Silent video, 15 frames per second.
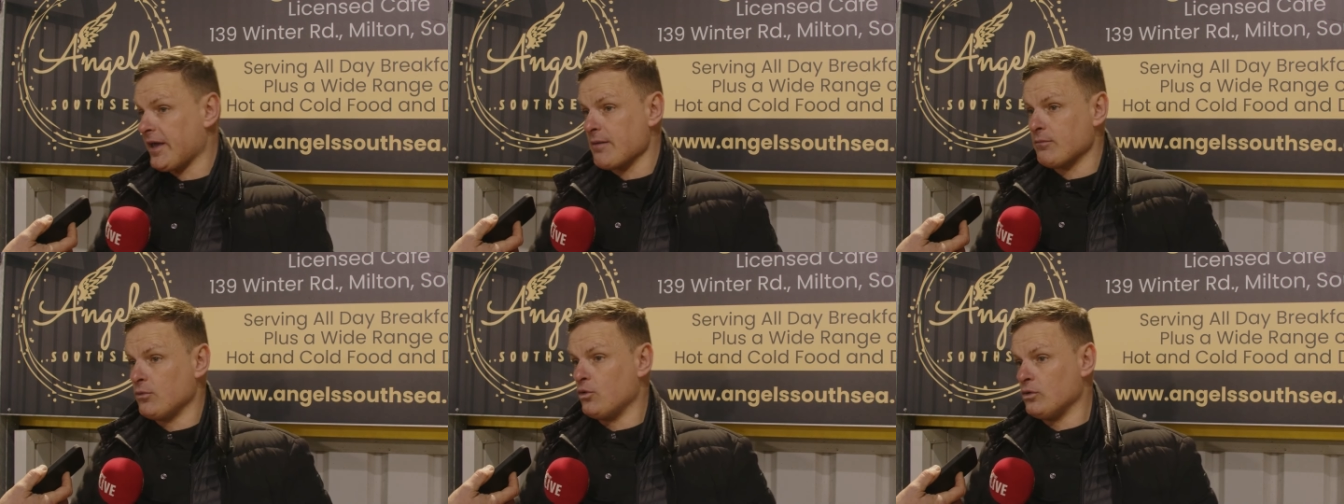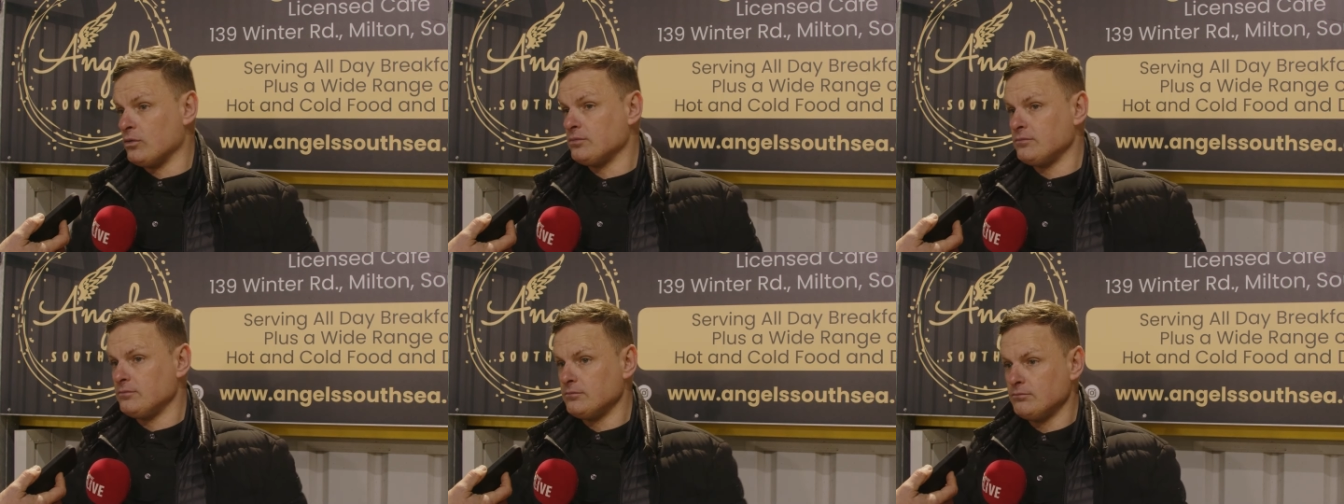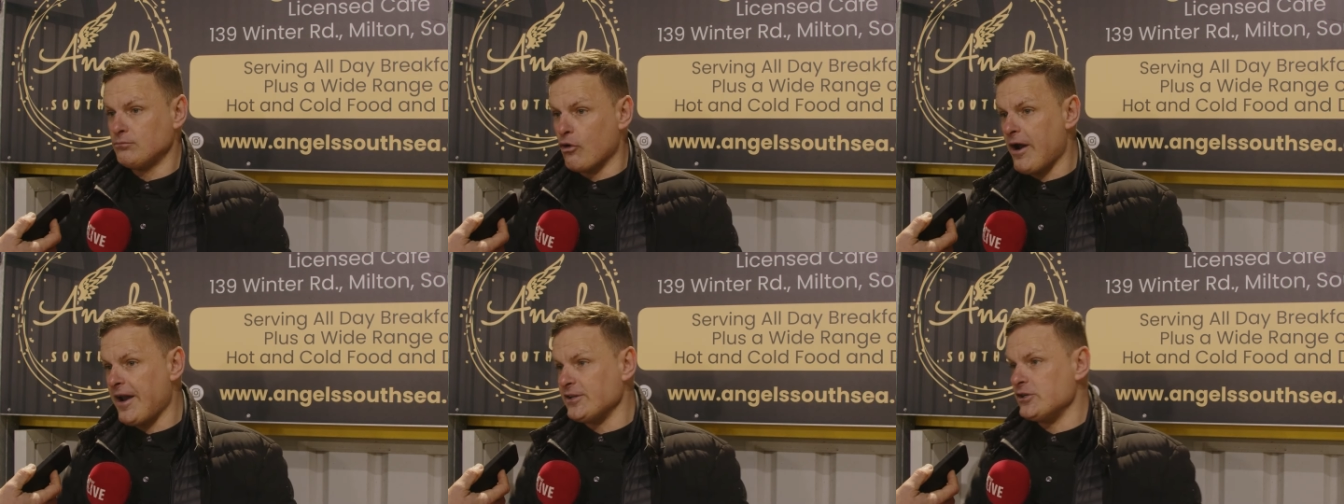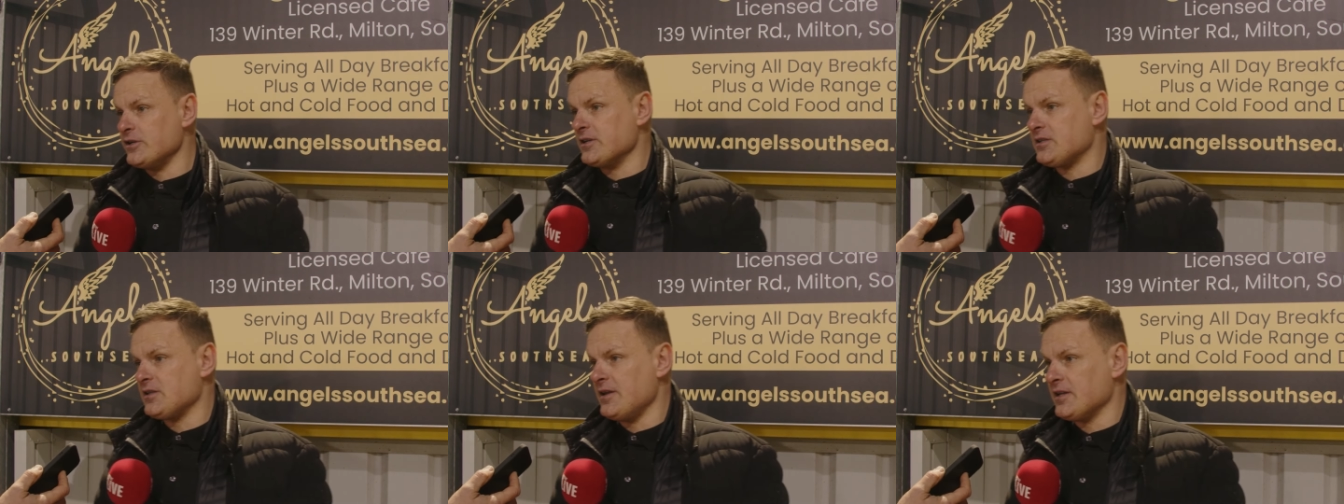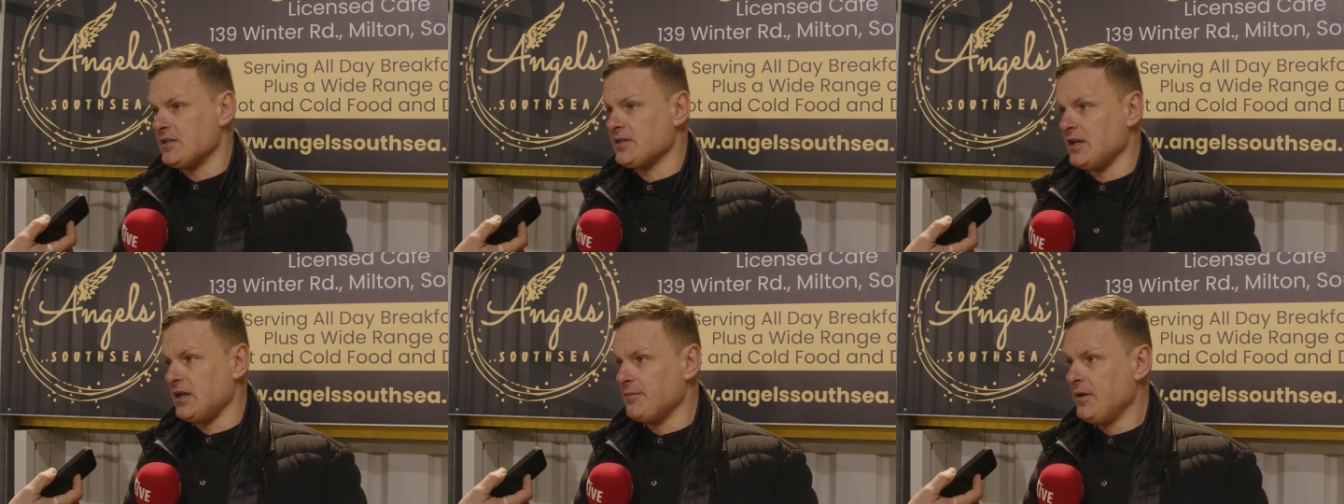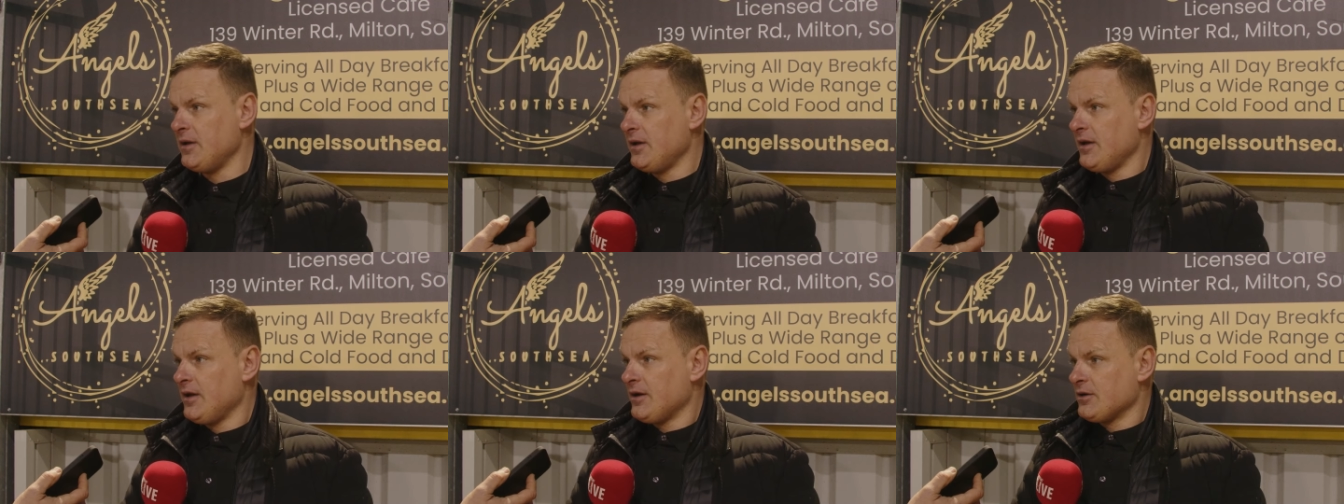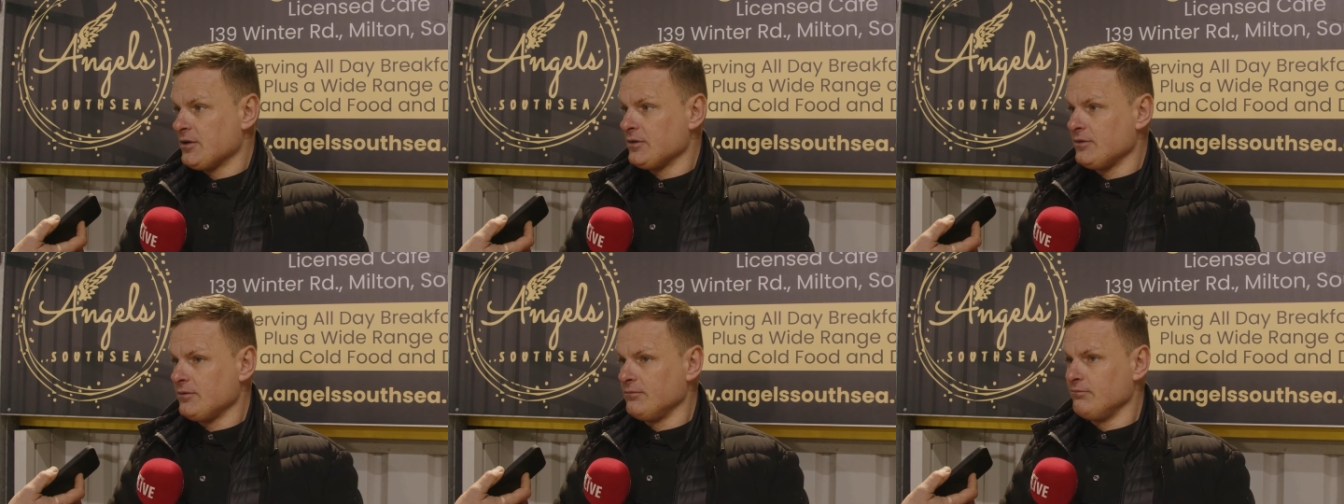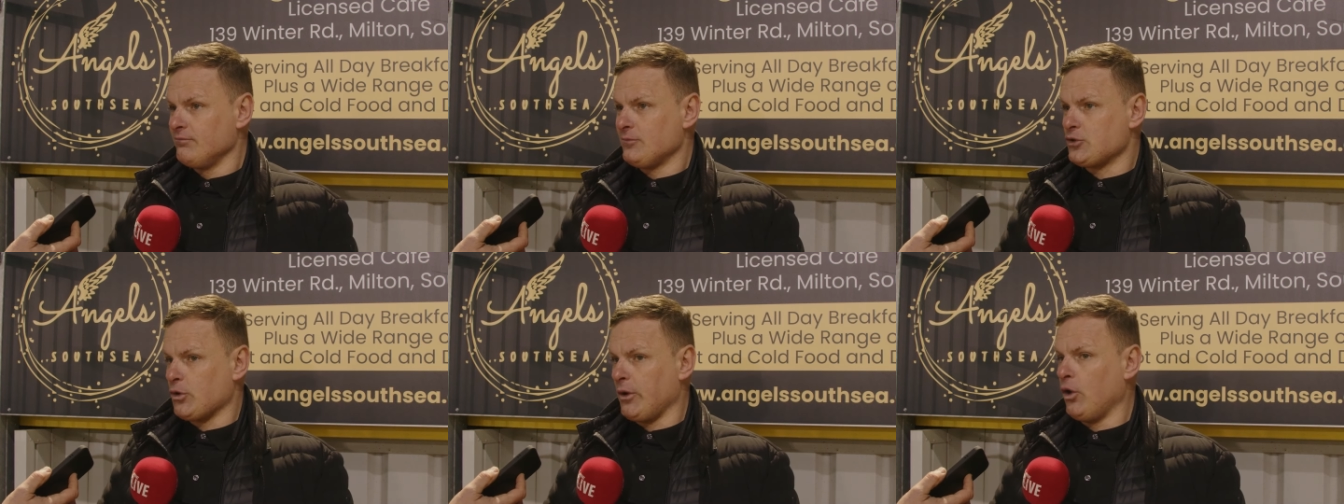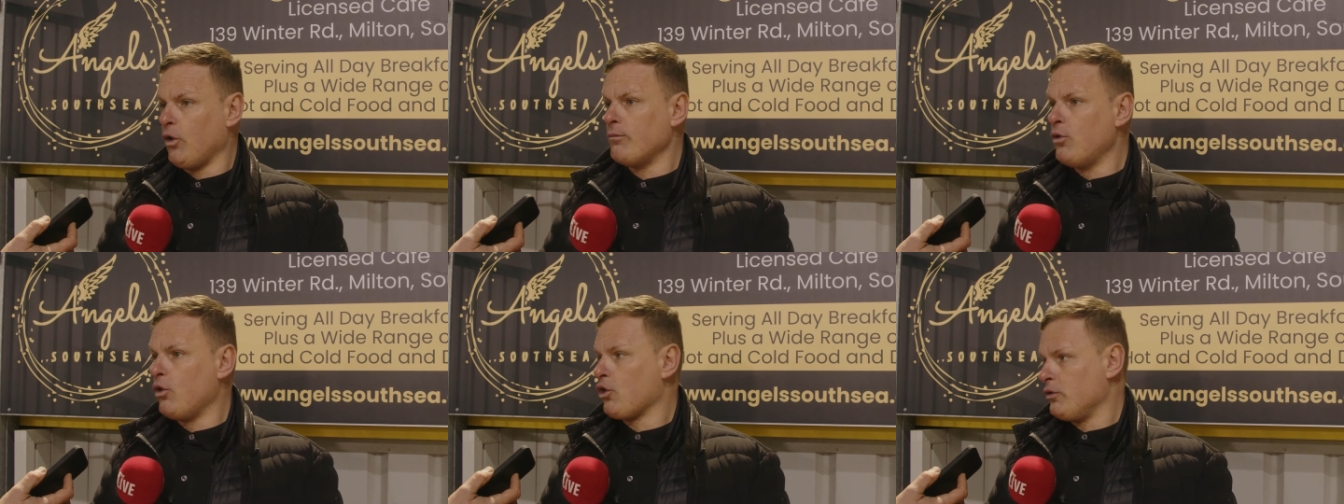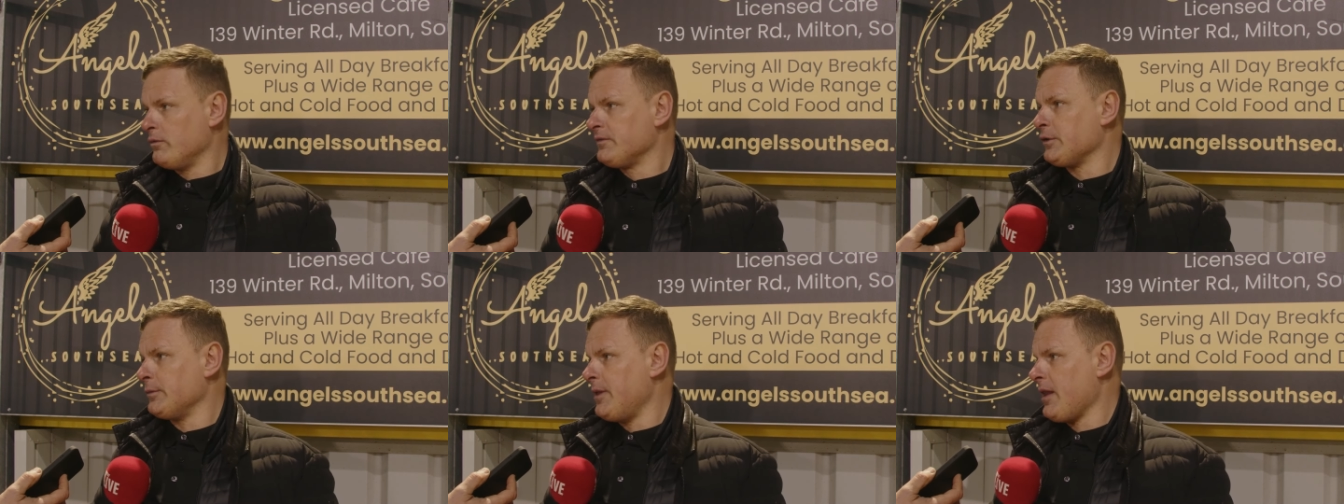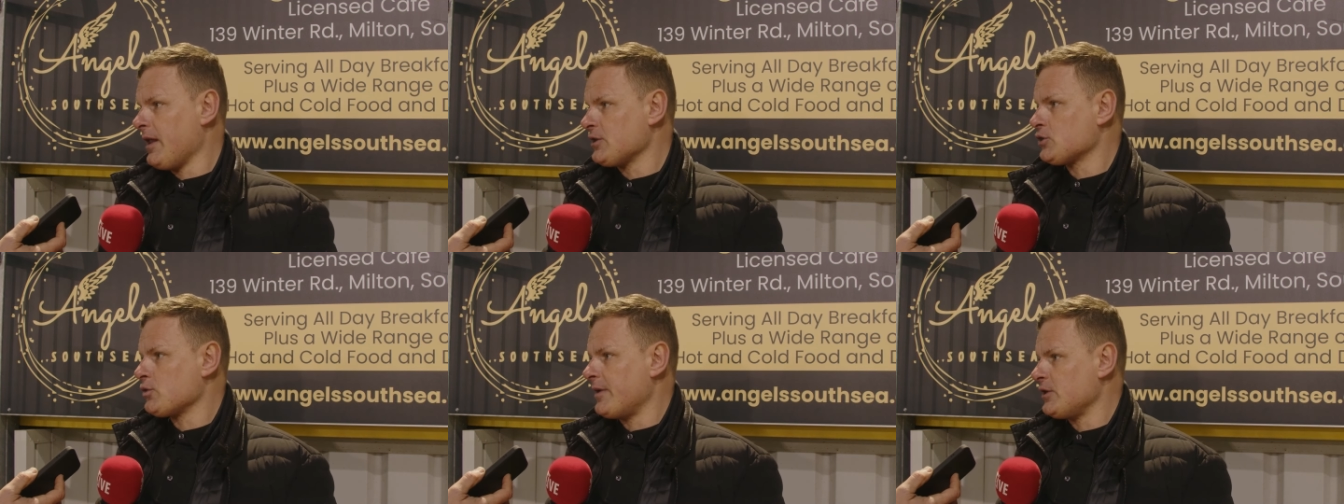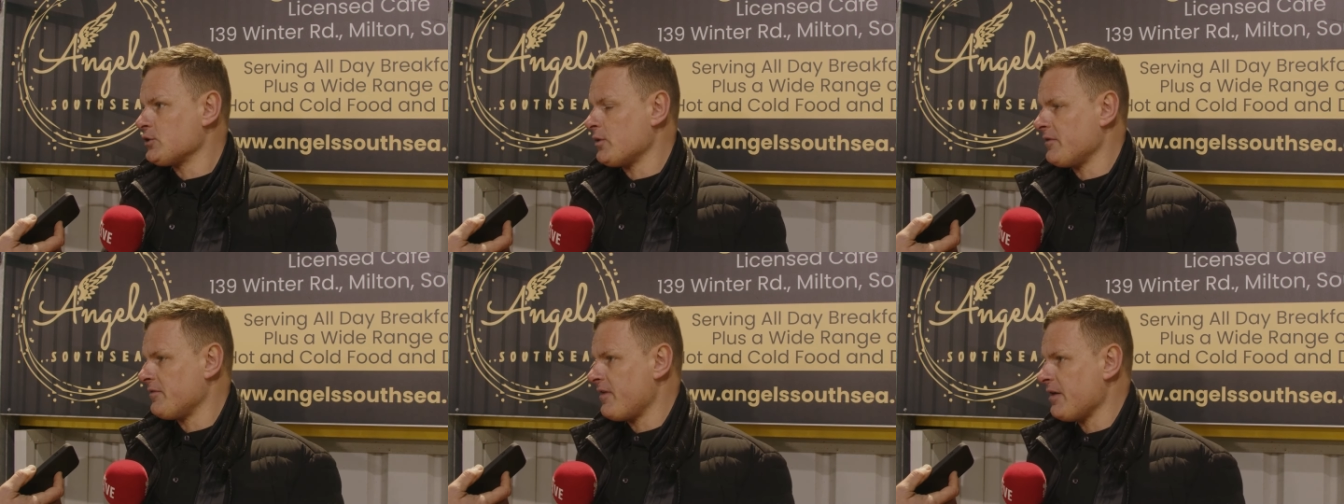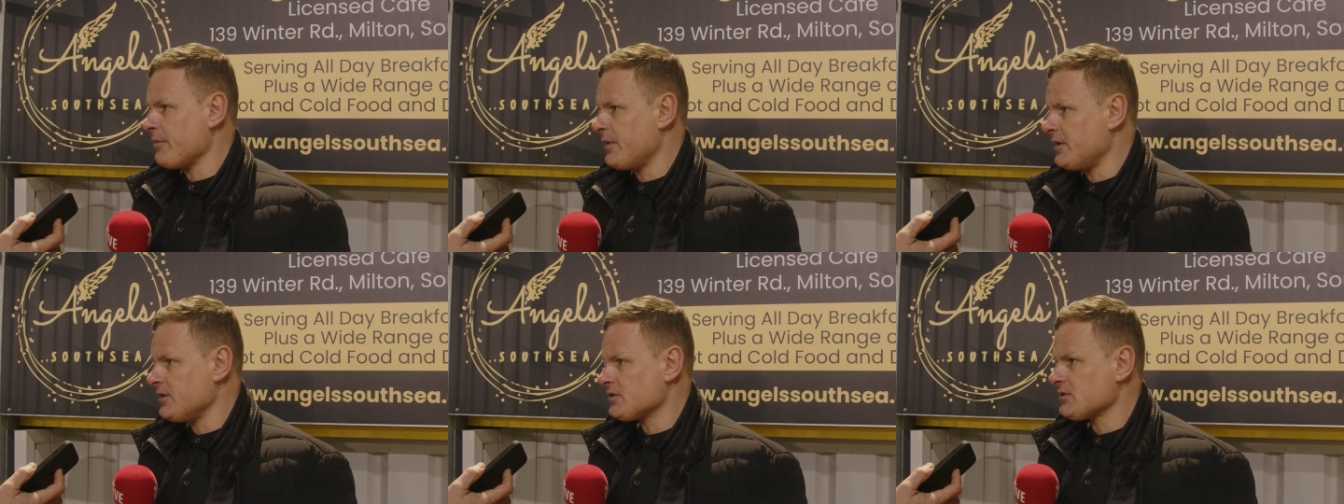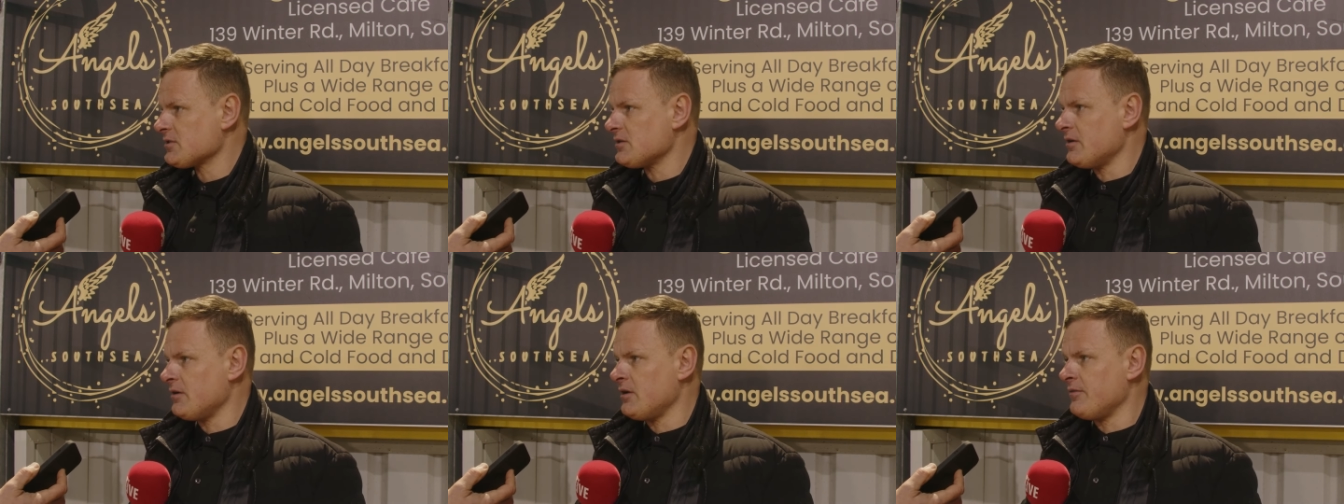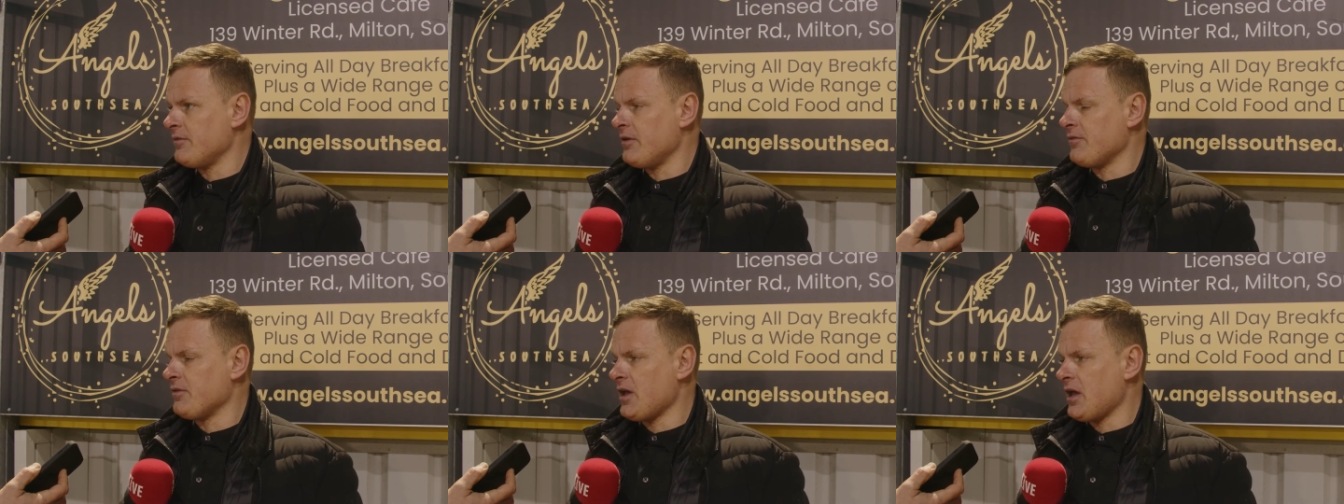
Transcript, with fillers: to get more, more energy in the, in the team so we look more comfortable in the last 20, 25 minutes uh, of, of